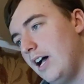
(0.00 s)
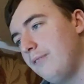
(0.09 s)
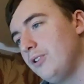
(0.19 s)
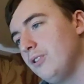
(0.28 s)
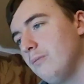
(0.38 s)

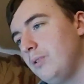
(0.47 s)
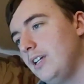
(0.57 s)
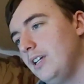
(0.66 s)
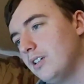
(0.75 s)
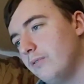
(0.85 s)
After
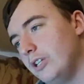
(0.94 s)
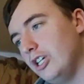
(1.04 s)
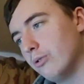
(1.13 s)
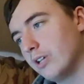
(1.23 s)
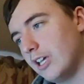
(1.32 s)
completing a
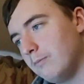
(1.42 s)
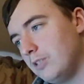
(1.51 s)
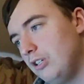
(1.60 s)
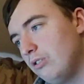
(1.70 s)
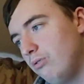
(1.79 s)
video
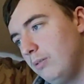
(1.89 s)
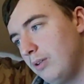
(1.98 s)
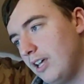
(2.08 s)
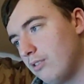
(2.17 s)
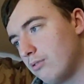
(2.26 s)
game, do you
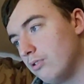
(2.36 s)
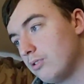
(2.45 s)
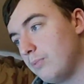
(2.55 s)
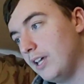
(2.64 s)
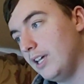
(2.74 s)
replay through
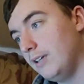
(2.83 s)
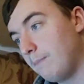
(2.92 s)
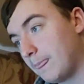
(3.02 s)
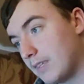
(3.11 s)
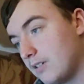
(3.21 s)
to
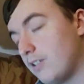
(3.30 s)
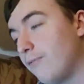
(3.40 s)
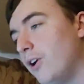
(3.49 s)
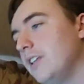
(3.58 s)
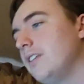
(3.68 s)
play
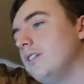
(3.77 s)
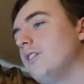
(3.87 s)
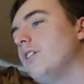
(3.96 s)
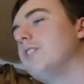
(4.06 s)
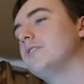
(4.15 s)
to find?
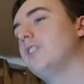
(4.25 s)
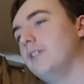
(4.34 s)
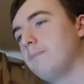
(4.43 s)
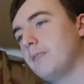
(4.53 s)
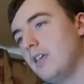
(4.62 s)
Alright,
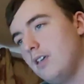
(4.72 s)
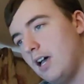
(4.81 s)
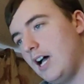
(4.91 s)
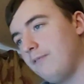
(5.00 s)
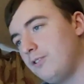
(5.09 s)
sorry.
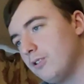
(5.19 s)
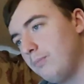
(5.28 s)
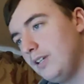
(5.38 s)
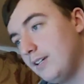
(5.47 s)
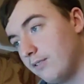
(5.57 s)
After
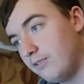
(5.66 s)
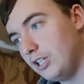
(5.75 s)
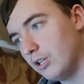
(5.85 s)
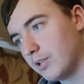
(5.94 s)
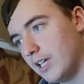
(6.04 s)
completing a
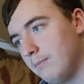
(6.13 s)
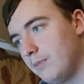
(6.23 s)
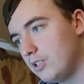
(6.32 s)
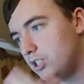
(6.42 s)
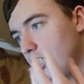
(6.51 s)
video game,
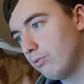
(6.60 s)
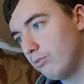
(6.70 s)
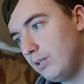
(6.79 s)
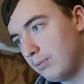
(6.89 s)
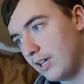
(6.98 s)
do you
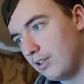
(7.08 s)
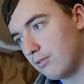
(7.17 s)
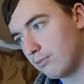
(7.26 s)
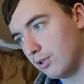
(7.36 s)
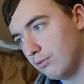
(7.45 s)

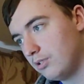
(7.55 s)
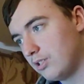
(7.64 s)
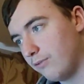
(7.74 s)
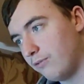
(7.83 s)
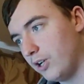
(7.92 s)
replay through
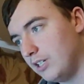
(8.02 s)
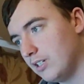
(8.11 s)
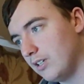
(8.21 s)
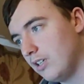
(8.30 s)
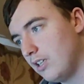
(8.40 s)
to
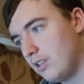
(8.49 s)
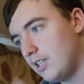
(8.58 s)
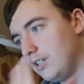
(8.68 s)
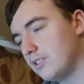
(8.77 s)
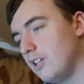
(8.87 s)
find
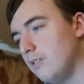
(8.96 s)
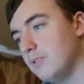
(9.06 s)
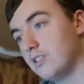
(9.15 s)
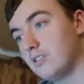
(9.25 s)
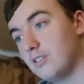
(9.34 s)
things that
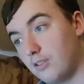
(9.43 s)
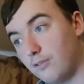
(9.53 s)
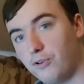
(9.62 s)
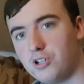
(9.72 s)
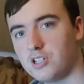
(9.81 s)
you missed
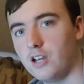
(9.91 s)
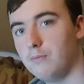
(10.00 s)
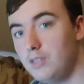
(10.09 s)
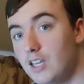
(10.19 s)
the first time?